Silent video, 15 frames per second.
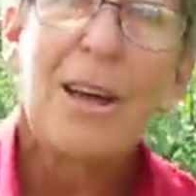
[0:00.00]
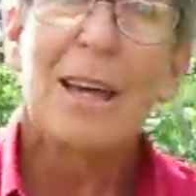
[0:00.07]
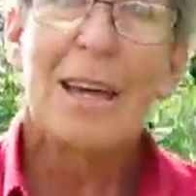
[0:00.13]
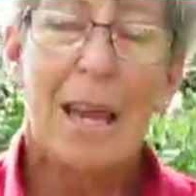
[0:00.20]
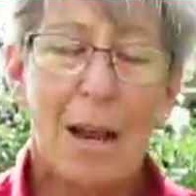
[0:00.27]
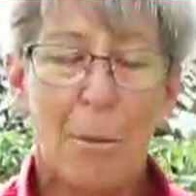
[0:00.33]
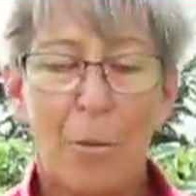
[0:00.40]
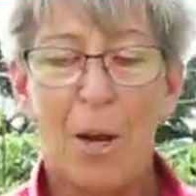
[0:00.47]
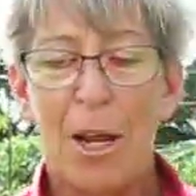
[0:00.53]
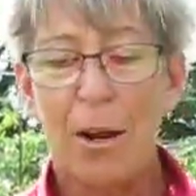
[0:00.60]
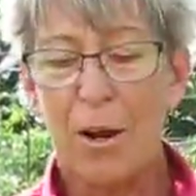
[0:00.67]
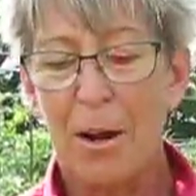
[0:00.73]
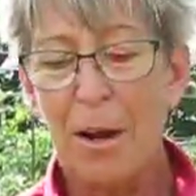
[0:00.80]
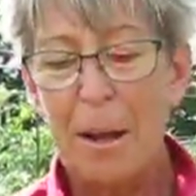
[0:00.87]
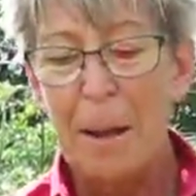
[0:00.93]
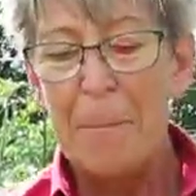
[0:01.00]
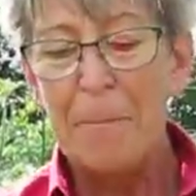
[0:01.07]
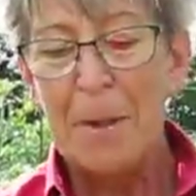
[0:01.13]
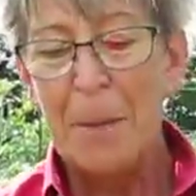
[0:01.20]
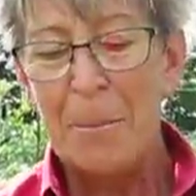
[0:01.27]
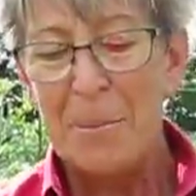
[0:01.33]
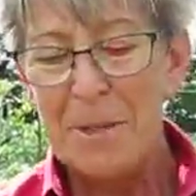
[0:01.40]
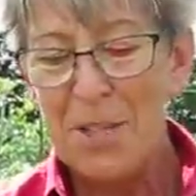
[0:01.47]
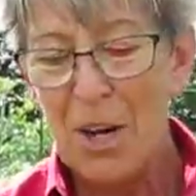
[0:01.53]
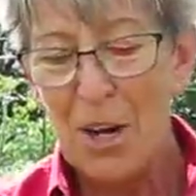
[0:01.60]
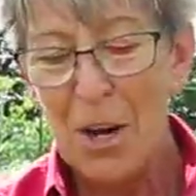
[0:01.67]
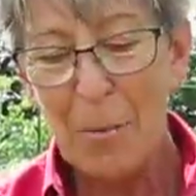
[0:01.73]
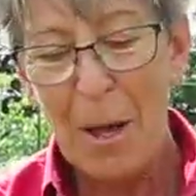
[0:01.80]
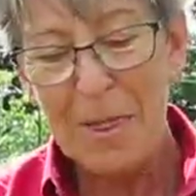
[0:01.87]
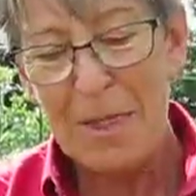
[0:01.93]
camera here.
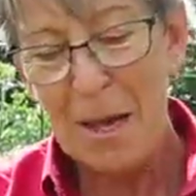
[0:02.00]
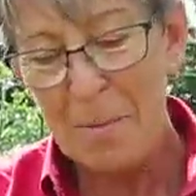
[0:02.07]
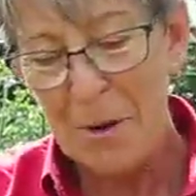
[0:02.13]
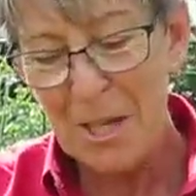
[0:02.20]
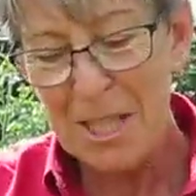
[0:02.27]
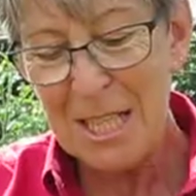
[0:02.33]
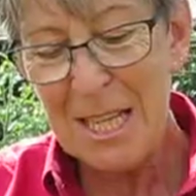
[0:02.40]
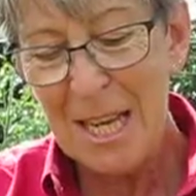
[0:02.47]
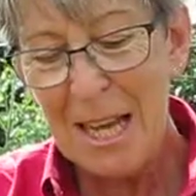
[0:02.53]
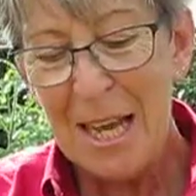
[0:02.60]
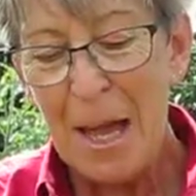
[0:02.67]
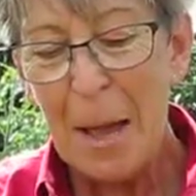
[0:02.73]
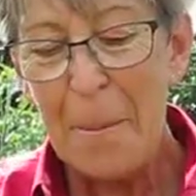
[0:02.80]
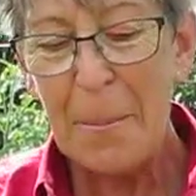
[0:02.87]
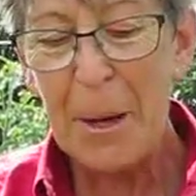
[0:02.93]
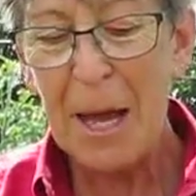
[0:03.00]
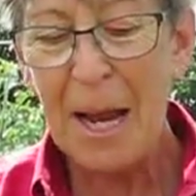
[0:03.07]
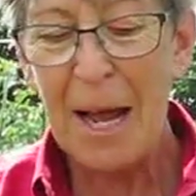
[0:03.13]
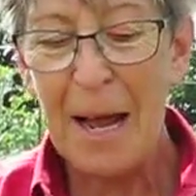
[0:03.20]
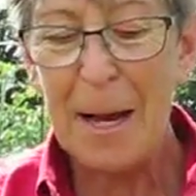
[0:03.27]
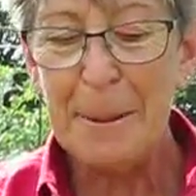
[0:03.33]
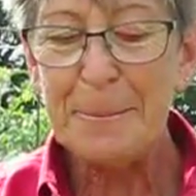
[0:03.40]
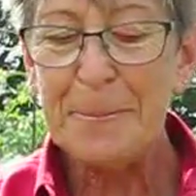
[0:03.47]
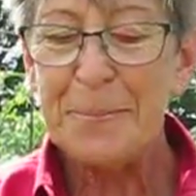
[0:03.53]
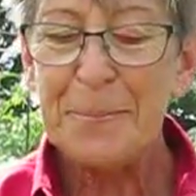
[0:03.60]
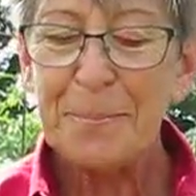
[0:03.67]
Sorry about that, Marcy. But